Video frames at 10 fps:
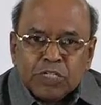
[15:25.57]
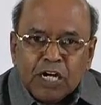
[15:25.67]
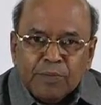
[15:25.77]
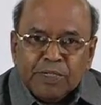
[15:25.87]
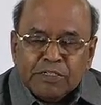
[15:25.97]

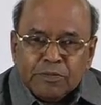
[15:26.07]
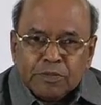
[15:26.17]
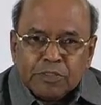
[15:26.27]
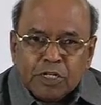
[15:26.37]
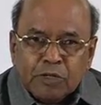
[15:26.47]
common
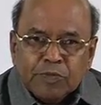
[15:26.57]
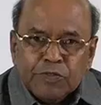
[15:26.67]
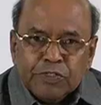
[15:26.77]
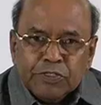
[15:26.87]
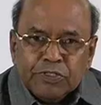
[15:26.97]
top
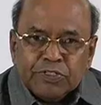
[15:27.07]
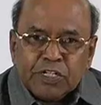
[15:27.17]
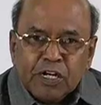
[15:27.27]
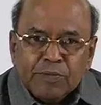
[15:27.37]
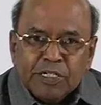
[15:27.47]
view is
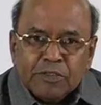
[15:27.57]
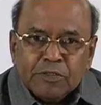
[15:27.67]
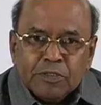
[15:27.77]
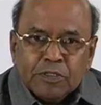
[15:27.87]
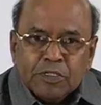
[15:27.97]
common,
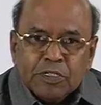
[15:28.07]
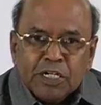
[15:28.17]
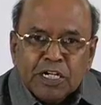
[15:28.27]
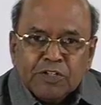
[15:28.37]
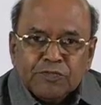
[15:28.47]

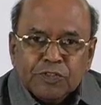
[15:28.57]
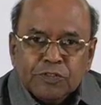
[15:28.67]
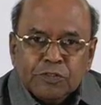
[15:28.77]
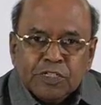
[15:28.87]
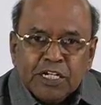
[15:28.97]
and
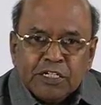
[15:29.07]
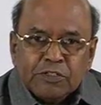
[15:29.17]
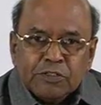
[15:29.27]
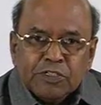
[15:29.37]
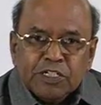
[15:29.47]
to get
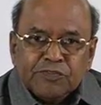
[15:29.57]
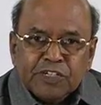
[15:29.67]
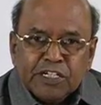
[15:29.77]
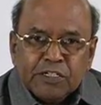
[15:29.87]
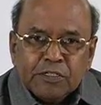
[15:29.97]
2
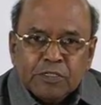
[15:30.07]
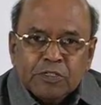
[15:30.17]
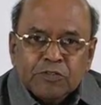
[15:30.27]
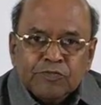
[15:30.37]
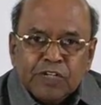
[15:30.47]
different
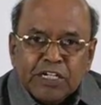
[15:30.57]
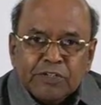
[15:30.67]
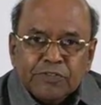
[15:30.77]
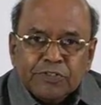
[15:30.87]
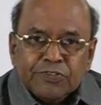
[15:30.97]
front
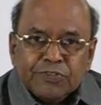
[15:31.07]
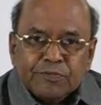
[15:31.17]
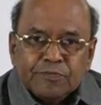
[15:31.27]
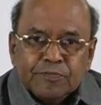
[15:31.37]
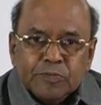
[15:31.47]
views,
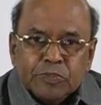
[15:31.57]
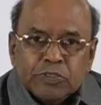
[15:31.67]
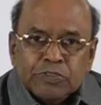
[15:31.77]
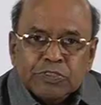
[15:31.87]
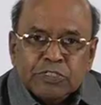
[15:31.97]

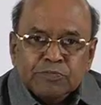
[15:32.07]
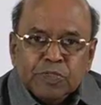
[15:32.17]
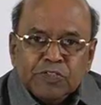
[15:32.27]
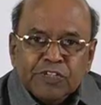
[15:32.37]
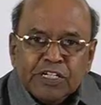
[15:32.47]

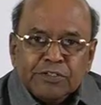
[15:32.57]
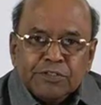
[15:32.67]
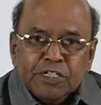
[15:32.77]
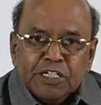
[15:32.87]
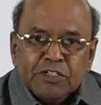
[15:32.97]
simple front
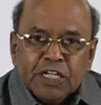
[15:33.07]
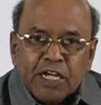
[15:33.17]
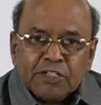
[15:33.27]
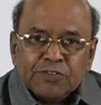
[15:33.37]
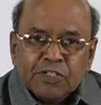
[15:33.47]
view and
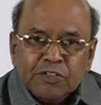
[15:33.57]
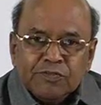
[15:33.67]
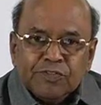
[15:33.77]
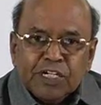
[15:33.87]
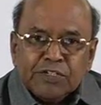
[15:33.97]
actual
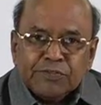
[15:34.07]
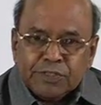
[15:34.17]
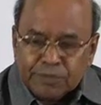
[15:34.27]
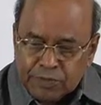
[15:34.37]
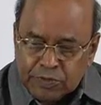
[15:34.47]
front
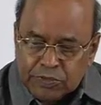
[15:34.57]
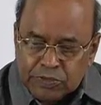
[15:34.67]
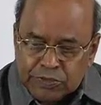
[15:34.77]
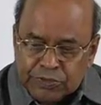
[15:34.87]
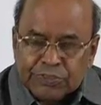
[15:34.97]
view.
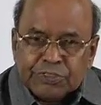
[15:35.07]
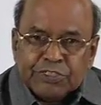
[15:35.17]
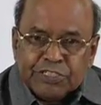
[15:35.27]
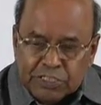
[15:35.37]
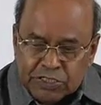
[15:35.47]

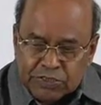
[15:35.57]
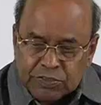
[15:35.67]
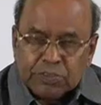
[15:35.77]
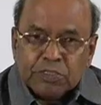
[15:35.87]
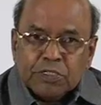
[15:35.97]
So
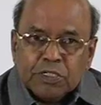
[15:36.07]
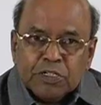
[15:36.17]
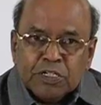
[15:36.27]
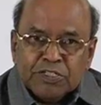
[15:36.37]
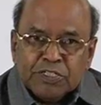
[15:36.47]
this
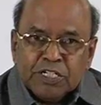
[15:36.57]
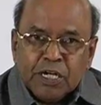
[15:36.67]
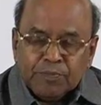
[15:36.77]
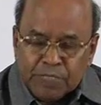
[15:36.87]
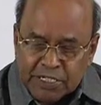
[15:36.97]
the
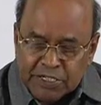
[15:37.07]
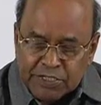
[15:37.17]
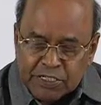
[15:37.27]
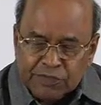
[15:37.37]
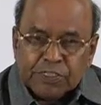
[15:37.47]

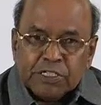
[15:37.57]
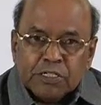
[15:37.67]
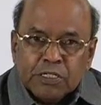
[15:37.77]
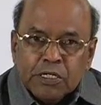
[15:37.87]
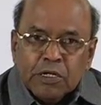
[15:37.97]
application of
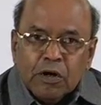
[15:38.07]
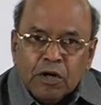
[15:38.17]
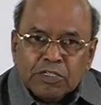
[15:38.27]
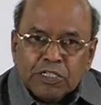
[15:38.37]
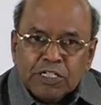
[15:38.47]
the
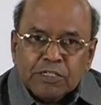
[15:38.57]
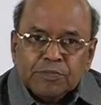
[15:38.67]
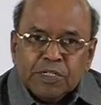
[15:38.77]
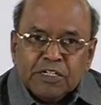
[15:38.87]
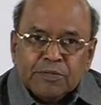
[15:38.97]
auxiliary
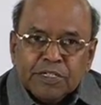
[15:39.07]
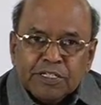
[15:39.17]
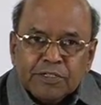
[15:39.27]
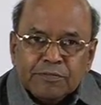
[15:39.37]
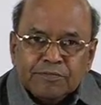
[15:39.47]
plane
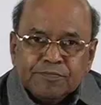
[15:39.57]
method.